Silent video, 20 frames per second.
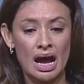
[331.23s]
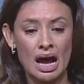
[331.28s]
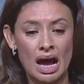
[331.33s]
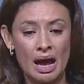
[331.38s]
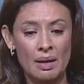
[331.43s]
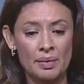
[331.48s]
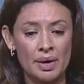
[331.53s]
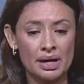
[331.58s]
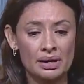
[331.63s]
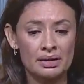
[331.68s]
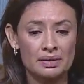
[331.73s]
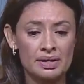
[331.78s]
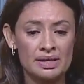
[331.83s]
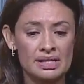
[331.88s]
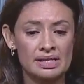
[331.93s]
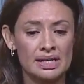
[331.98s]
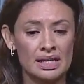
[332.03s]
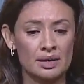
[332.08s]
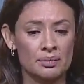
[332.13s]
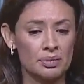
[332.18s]
I'm not going to read the
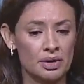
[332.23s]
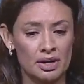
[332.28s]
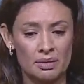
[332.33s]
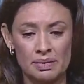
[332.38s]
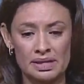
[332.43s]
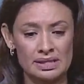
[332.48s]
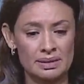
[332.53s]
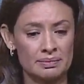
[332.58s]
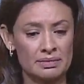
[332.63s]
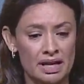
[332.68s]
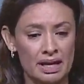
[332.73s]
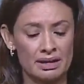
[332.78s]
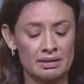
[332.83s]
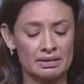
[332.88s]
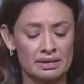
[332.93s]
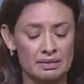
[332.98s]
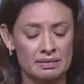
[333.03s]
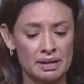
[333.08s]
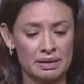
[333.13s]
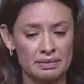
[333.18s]
second part because
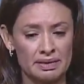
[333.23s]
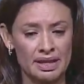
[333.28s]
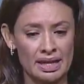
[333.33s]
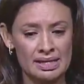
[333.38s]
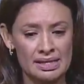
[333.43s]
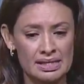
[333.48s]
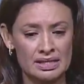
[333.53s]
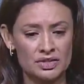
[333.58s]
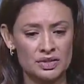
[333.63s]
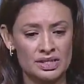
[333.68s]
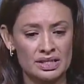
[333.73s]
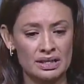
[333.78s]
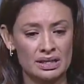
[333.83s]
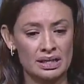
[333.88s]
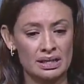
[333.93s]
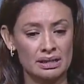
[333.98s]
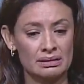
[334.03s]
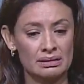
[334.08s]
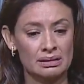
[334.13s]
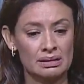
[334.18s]
I'm less interested in
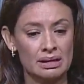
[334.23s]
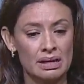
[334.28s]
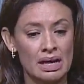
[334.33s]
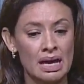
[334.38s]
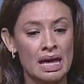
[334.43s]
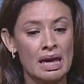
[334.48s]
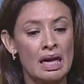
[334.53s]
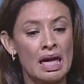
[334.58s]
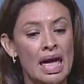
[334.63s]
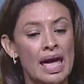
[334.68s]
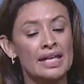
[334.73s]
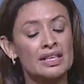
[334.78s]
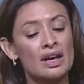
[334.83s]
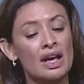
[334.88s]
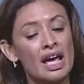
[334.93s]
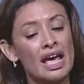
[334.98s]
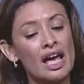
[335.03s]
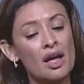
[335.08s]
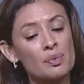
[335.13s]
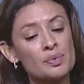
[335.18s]
it. It
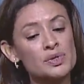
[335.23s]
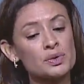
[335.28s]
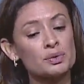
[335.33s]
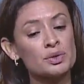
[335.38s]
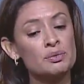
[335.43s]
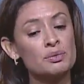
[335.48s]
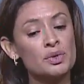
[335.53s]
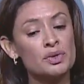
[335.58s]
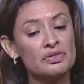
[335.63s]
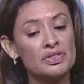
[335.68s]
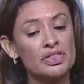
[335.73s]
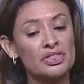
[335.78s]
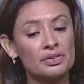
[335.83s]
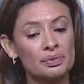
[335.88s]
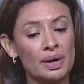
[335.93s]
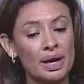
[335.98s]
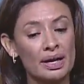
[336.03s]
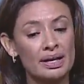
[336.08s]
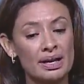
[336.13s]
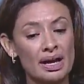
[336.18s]
helps remove the
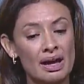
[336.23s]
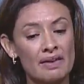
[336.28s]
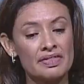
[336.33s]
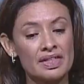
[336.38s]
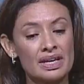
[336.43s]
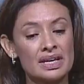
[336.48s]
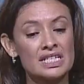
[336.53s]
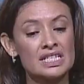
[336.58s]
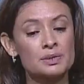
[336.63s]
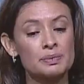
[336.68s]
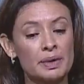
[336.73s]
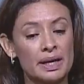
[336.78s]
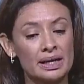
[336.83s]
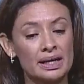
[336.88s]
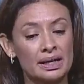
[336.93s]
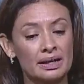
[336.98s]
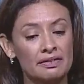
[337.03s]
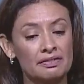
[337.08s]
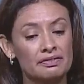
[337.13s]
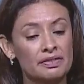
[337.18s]
threat of the
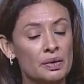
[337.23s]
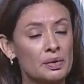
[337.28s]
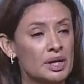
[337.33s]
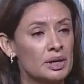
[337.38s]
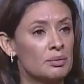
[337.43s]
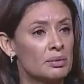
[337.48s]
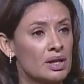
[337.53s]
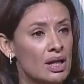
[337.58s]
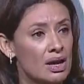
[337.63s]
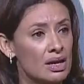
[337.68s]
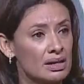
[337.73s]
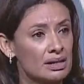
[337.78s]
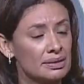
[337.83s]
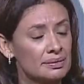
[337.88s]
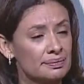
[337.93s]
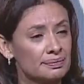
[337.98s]
Hispanic voting bloc.